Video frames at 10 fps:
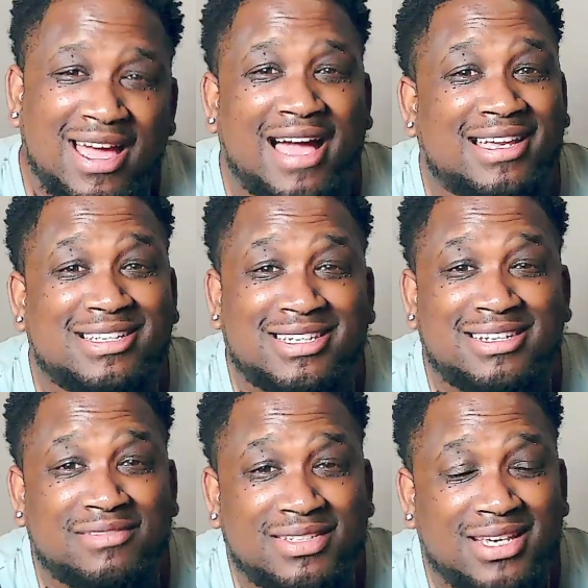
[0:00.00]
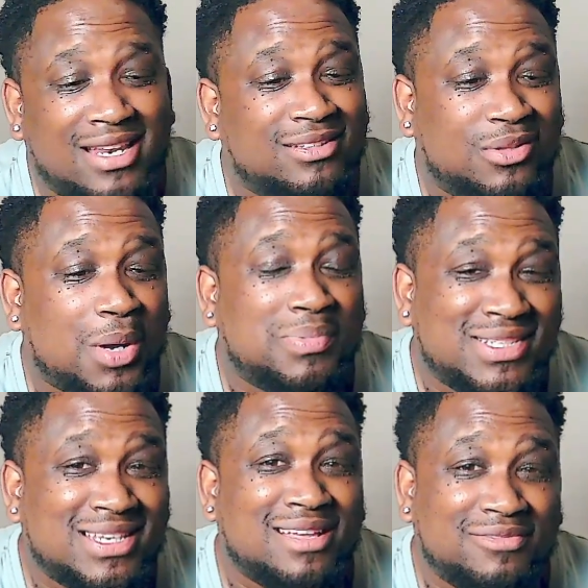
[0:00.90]
I guess NF decided to drop a
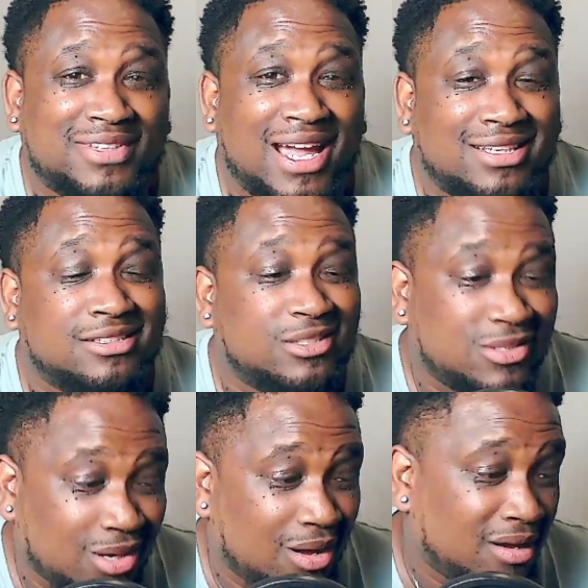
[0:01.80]
self-titled song,